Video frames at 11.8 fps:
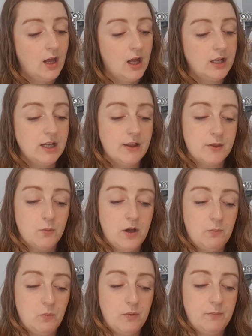Another
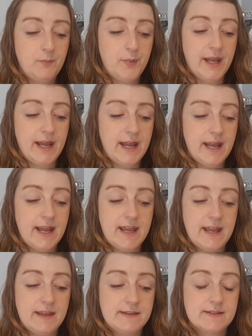one would be
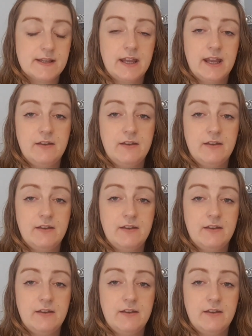is